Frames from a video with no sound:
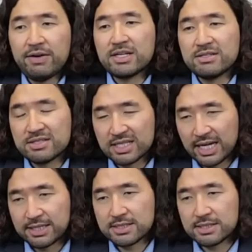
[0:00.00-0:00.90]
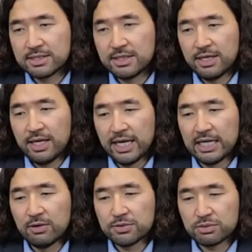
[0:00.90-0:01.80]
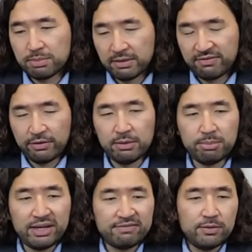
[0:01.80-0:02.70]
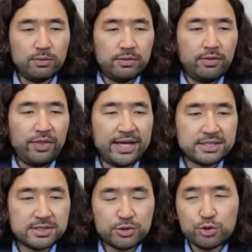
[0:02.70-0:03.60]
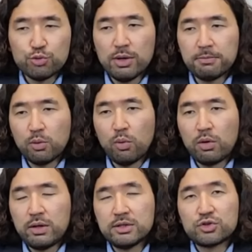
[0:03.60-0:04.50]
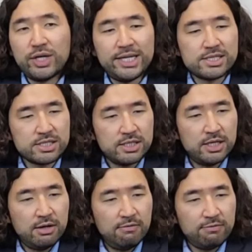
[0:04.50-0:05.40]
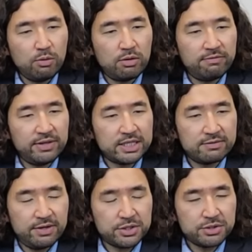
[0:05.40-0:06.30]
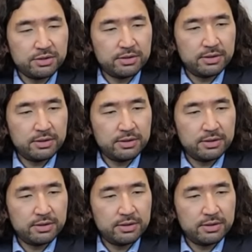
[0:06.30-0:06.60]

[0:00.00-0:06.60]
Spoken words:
concise and also but very impactful. That's two core traits for flash fiction.